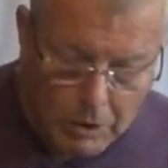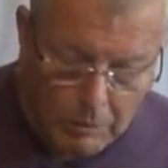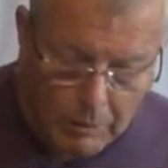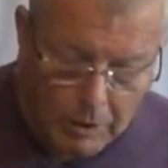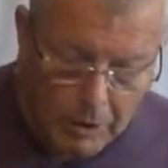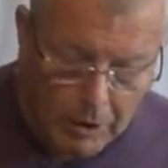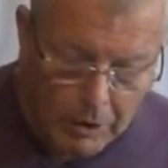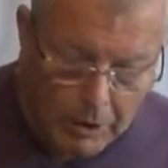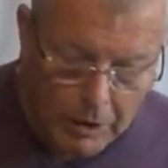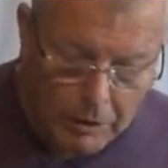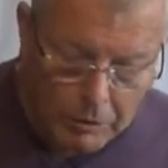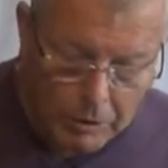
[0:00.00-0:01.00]
when I
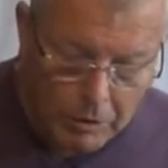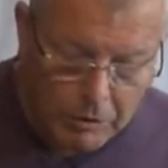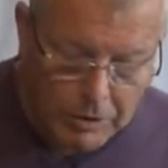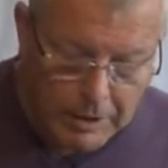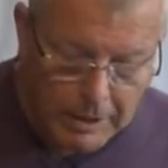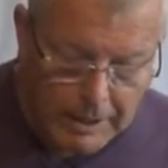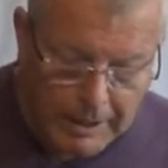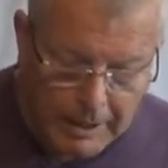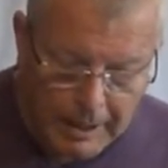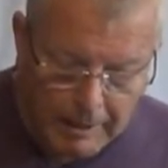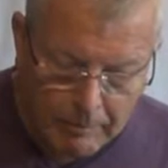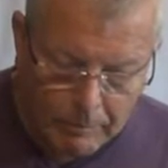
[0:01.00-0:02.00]
introduce
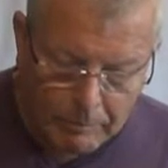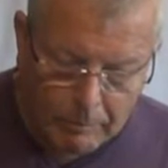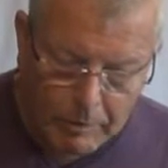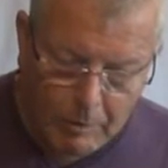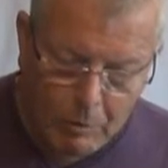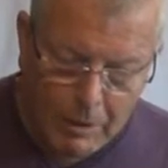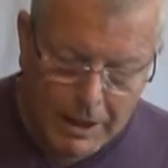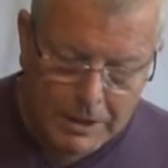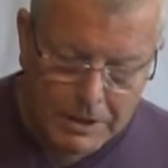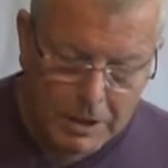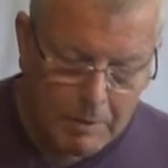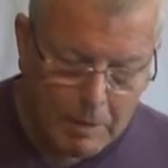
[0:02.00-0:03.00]
the
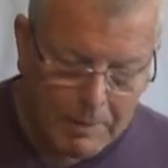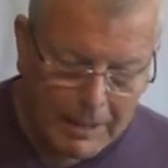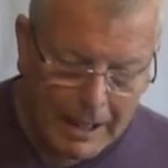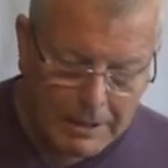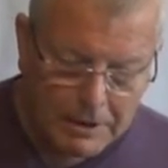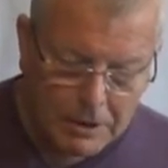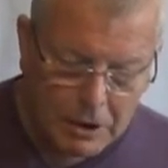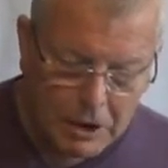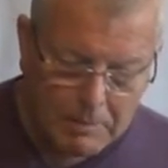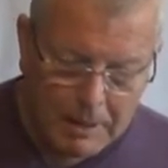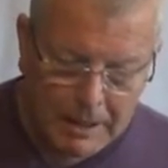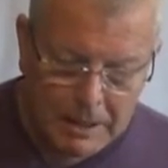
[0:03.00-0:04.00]
weights and aerobic
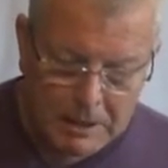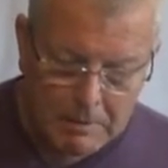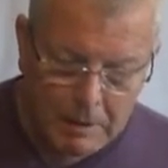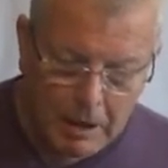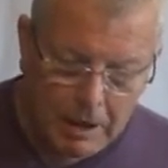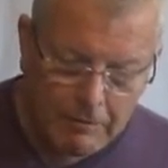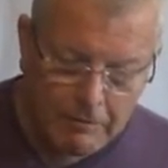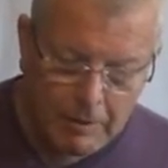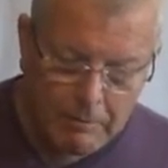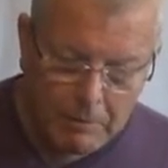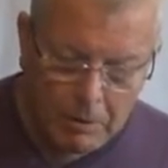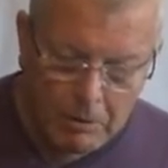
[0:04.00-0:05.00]
exercise back into my life,
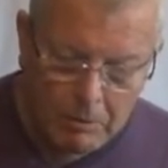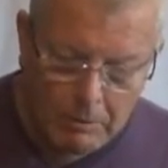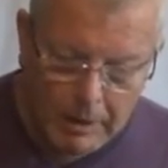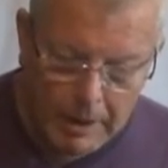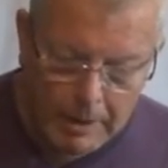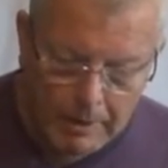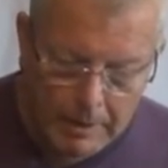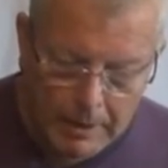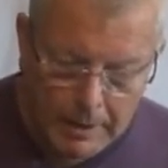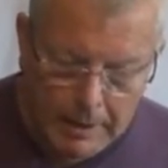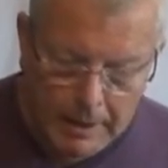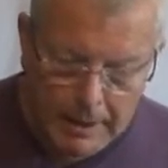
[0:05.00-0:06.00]
I'm going to
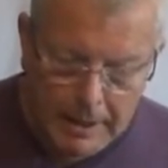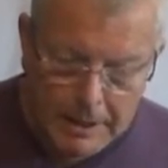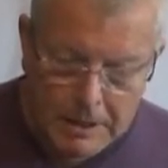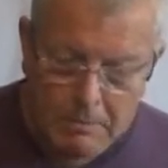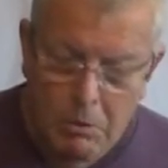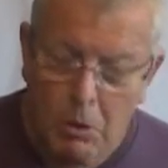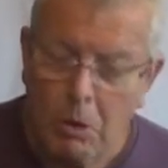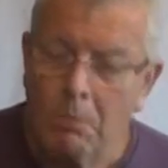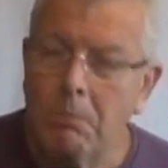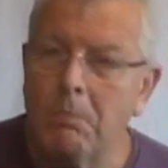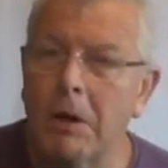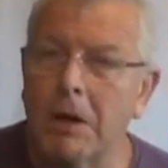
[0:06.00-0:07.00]
eat a
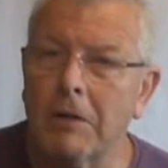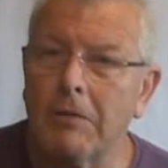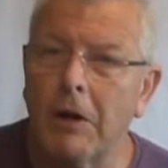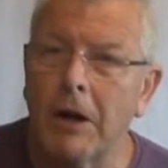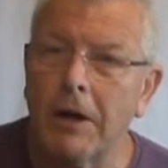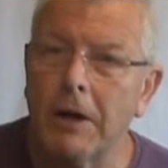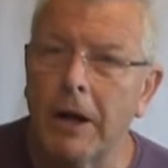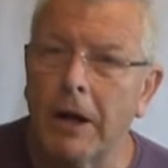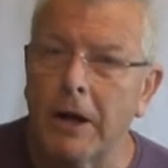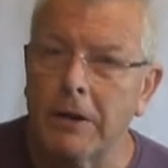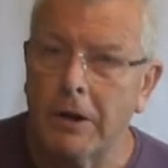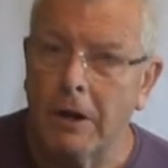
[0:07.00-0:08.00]
more modified
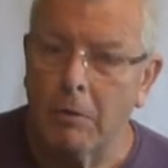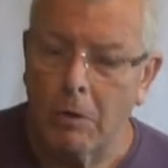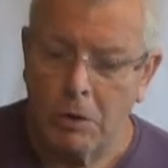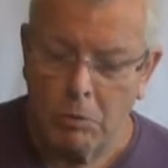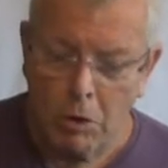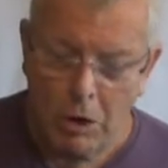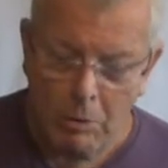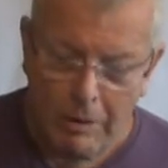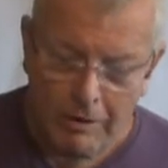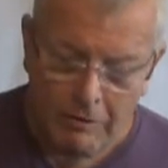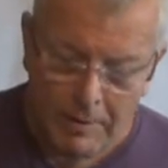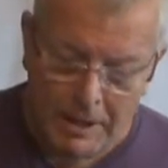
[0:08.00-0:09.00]
diet. You know, what's worked
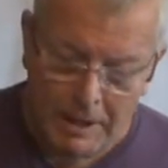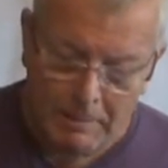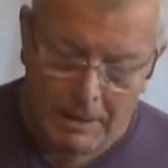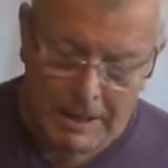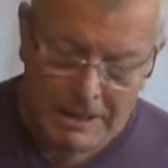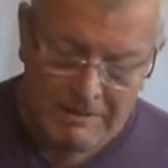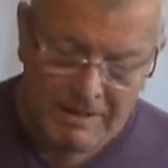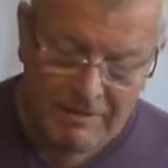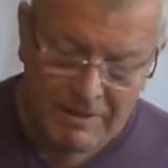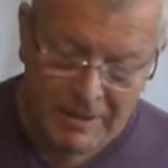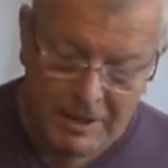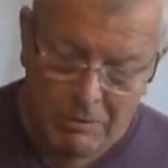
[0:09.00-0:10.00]
well for me in the past of
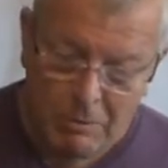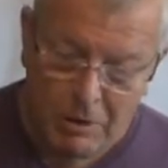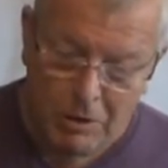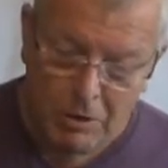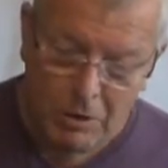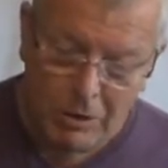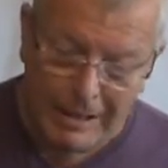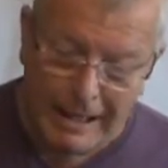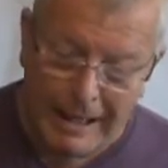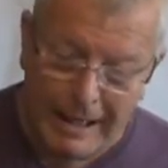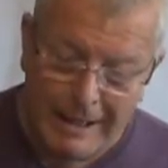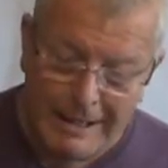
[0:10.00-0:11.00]
everything is what's called
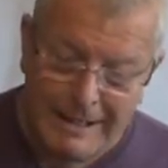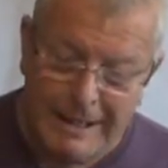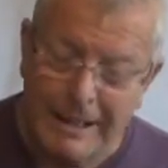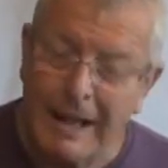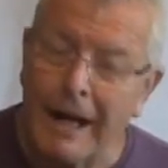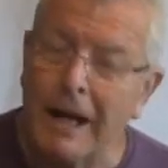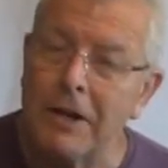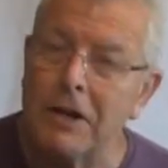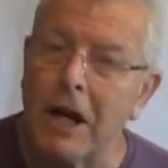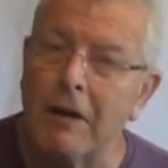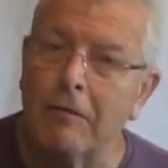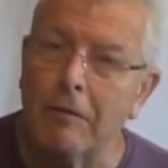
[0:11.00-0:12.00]

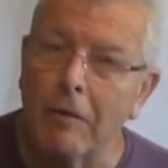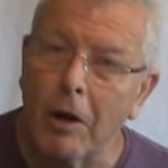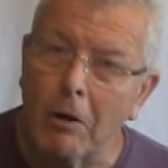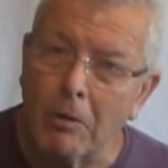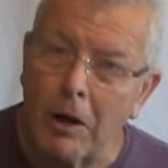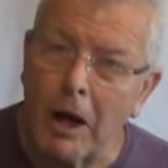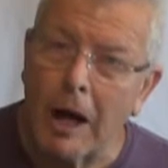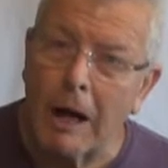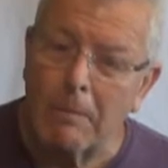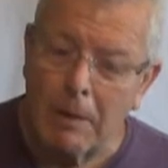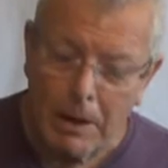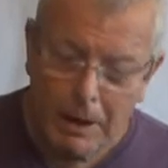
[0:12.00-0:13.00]
LCHF, low
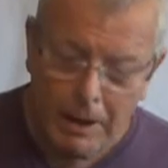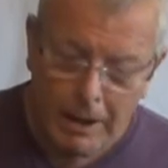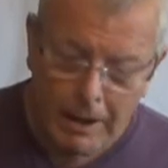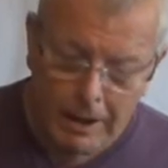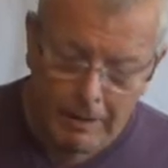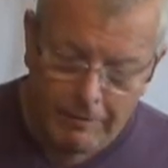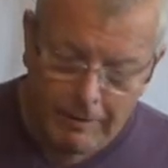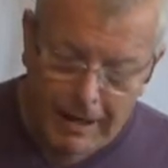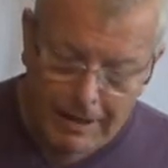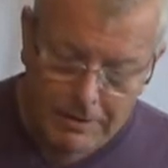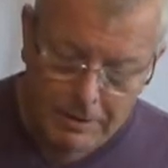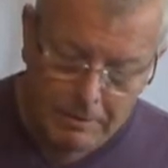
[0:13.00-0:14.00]
carb, high
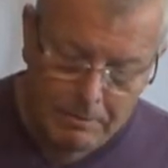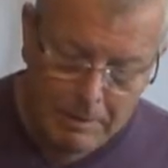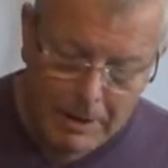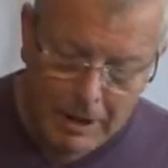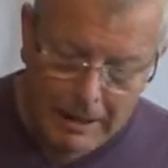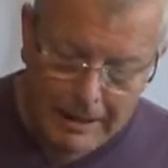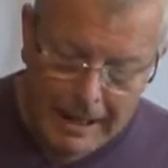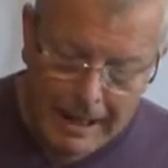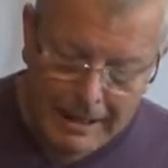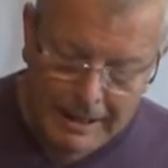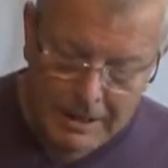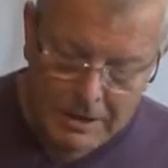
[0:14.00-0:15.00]
fat. A bit like the
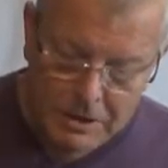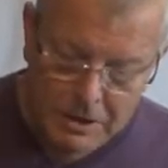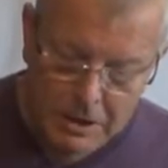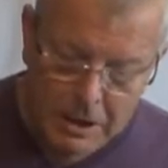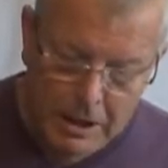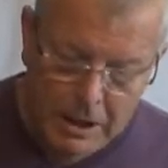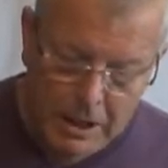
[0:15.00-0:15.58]
Atkins.